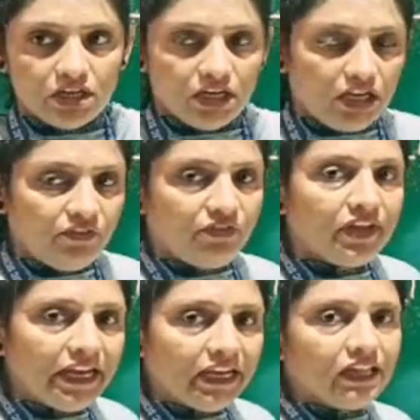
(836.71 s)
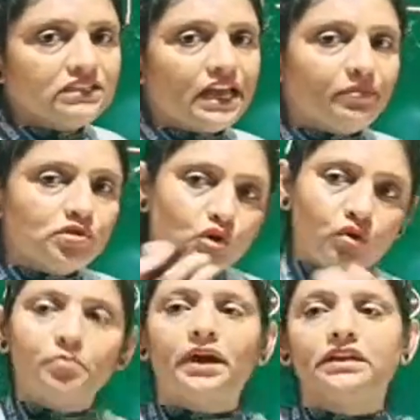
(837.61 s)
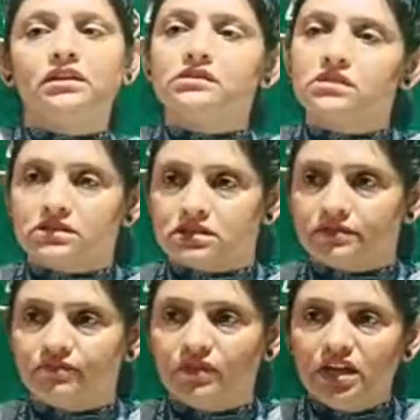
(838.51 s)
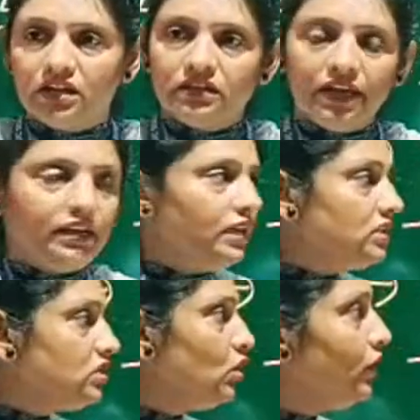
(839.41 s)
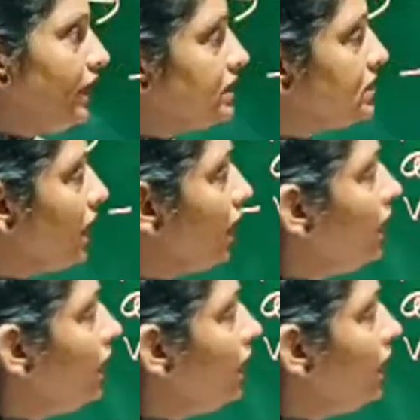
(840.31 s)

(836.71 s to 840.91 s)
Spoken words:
If heat is absorbed by the system, then it is known as the